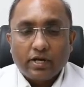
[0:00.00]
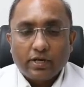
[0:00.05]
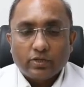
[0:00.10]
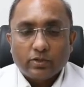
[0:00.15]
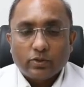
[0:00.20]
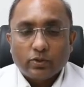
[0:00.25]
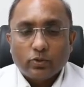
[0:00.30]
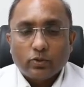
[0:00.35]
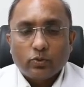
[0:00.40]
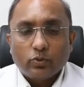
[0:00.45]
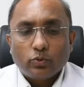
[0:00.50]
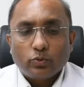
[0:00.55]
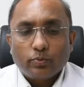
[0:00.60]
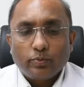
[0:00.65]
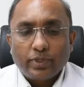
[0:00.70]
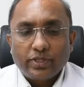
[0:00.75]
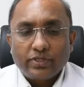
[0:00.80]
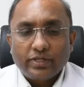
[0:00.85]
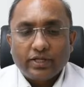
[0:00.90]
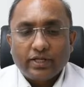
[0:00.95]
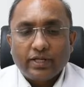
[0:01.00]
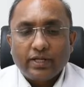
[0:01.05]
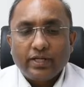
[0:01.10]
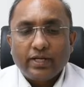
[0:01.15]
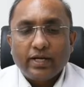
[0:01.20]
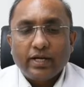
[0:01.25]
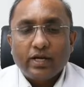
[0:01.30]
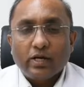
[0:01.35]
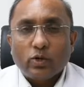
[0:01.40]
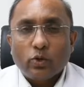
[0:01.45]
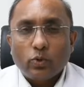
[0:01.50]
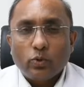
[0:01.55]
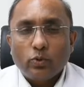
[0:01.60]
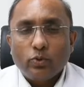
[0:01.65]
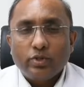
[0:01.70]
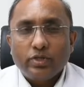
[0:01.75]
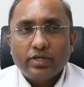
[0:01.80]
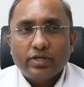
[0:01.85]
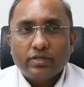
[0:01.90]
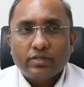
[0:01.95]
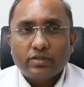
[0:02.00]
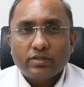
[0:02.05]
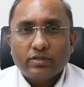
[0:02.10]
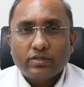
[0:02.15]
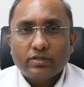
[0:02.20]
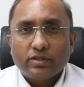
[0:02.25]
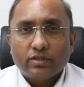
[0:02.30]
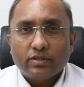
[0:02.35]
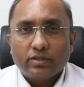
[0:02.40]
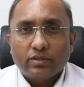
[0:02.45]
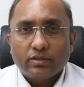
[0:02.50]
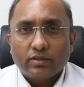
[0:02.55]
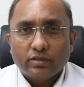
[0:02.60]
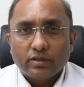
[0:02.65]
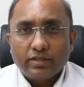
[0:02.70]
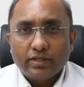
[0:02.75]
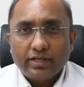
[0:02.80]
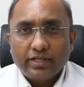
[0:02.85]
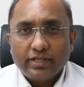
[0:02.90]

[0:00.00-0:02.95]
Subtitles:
So basically cold is the